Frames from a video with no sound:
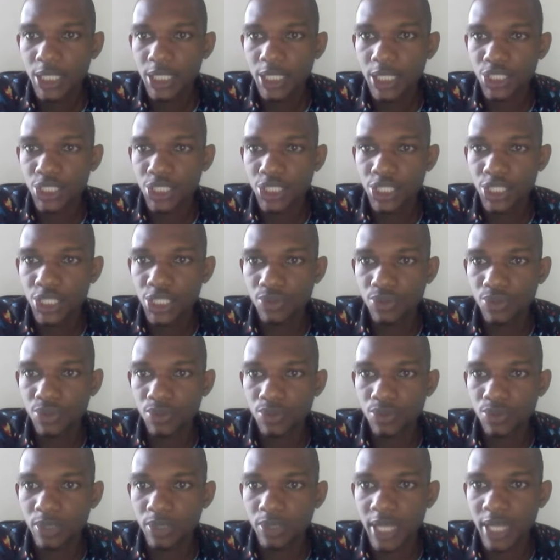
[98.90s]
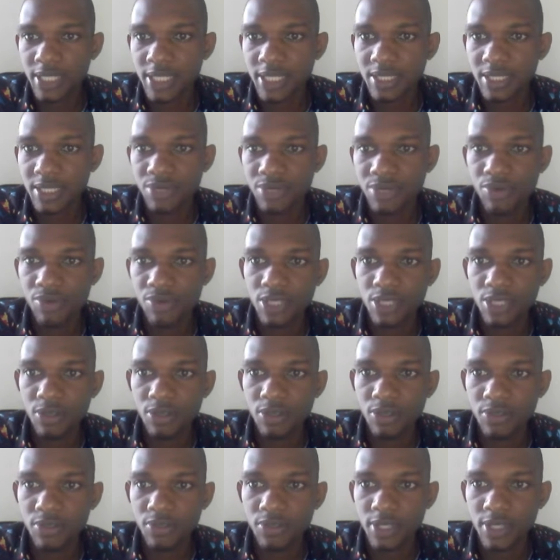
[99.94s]
G2. That is the range
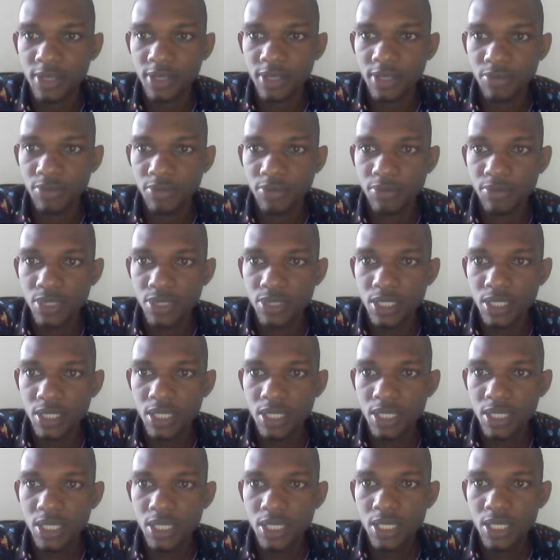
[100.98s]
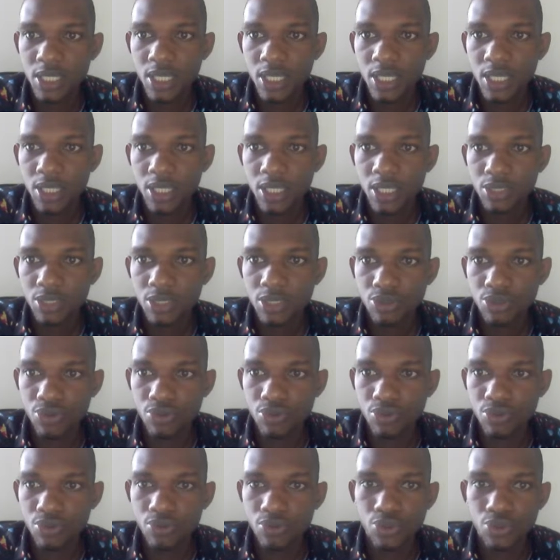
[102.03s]
of cells from C2
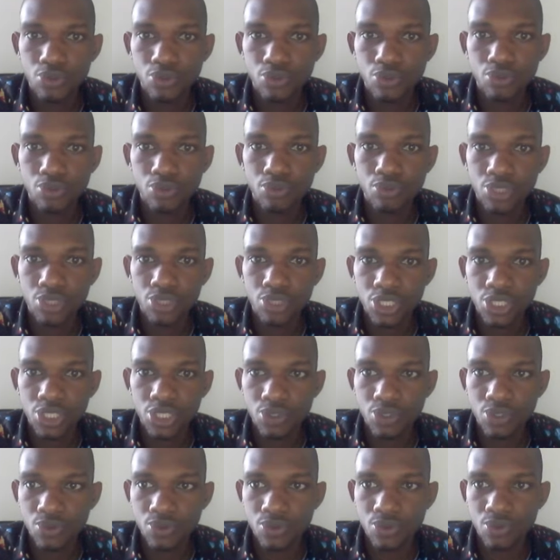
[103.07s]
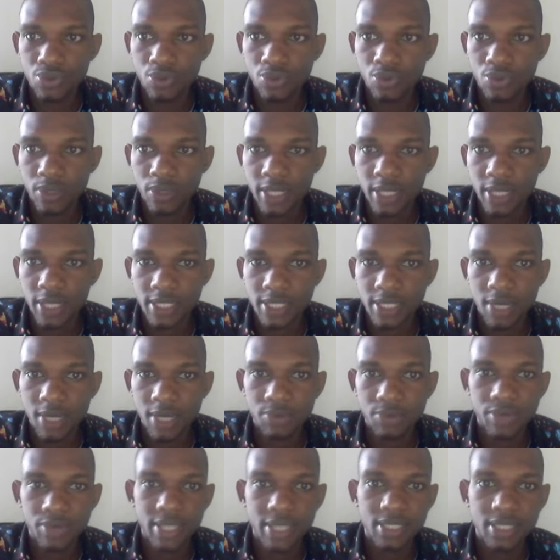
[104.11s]
to G2. That's how we
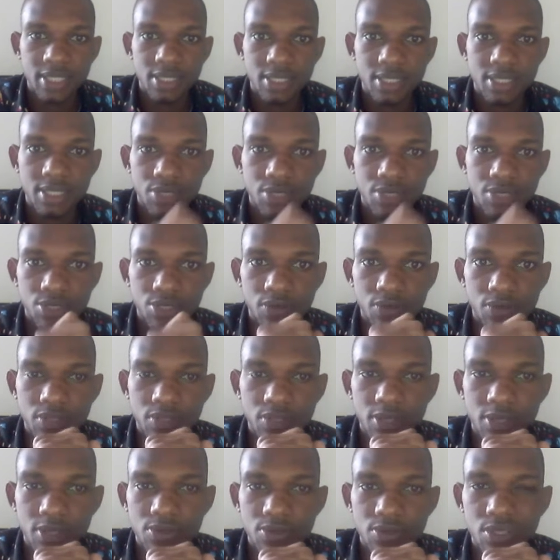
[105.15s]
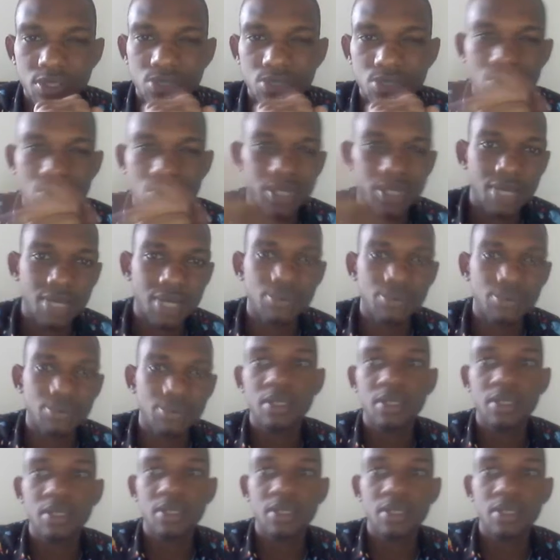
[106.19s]
write the range of cells. Okay, so without really